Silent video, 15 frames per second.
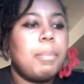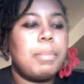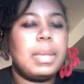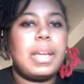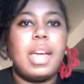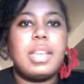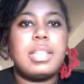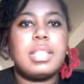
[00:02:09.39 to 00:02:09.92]

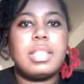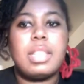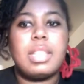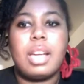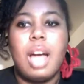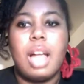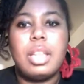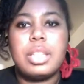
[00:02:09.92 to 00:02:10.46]
because the
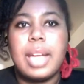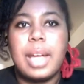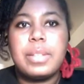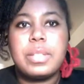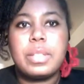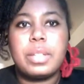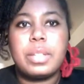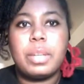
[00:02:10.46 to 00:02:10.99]
college
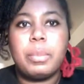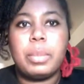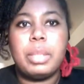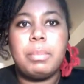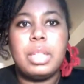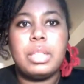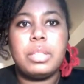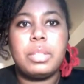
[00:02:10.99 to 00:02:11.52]
counselor
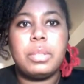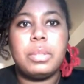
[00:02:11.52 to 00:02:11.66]
wanted me